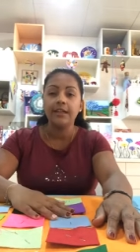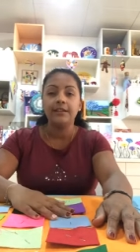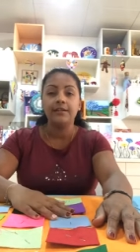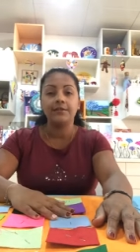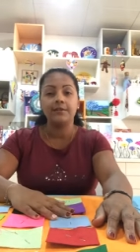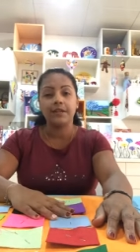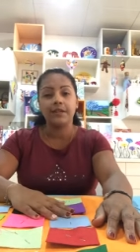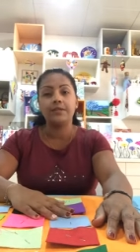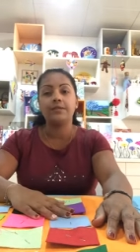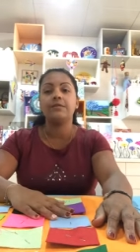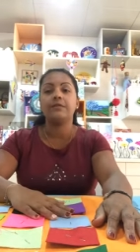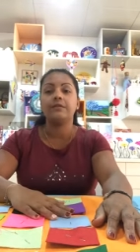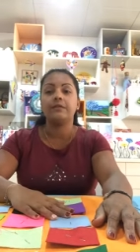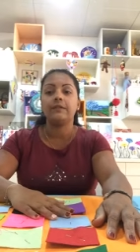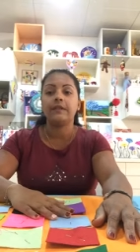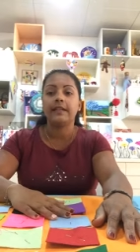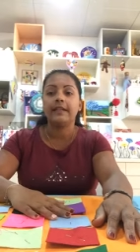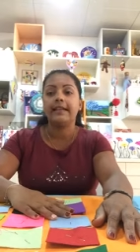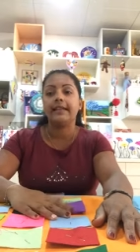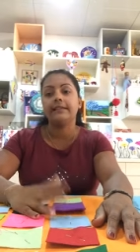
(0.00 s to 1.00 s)
you can go
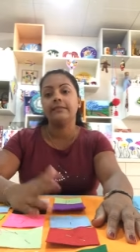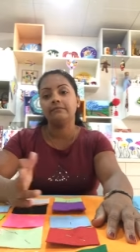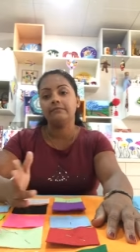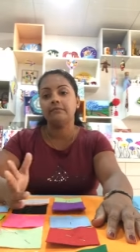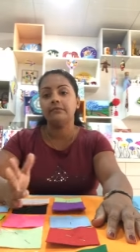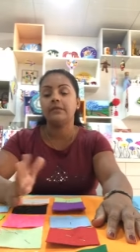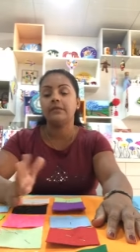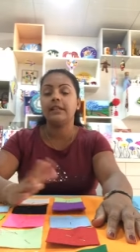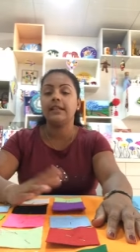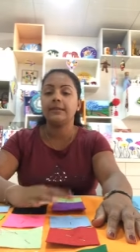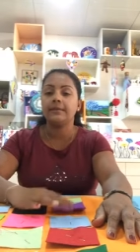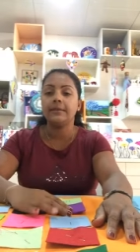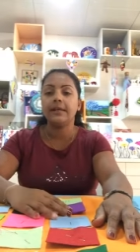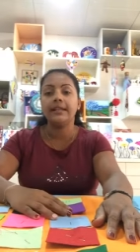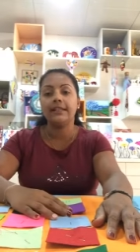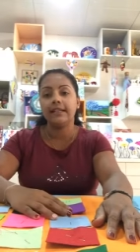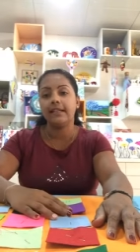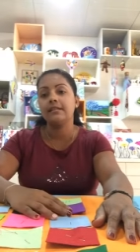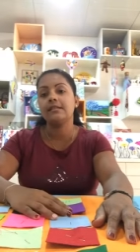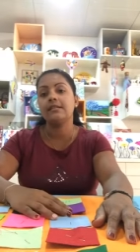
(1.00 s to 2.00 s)
for like 10
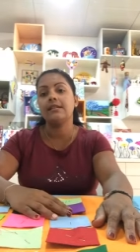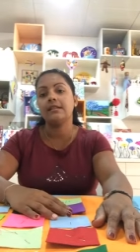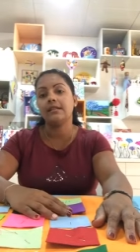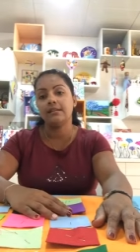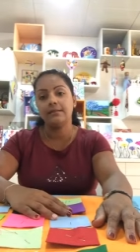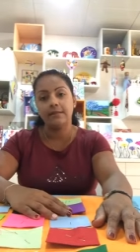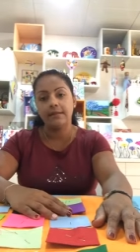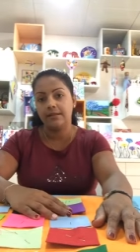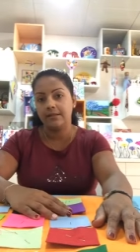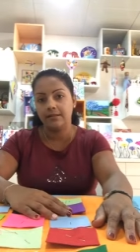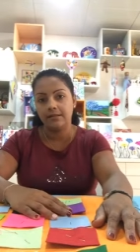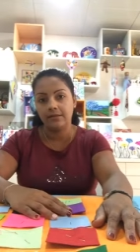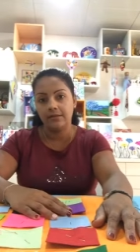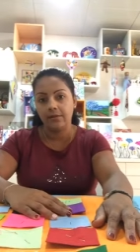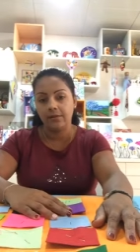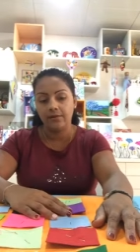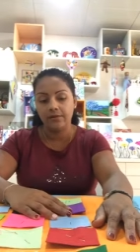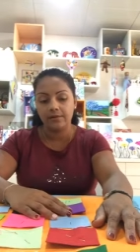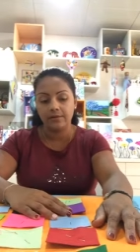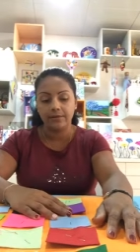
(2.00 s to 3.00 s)
by 10 centimeters
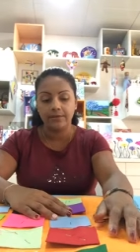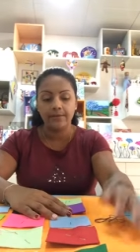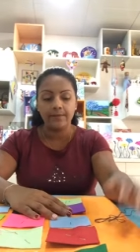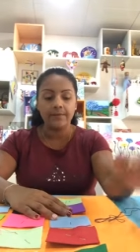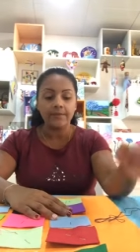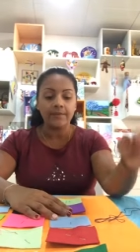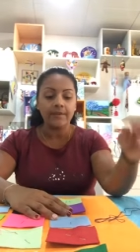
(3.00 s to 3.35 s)
also.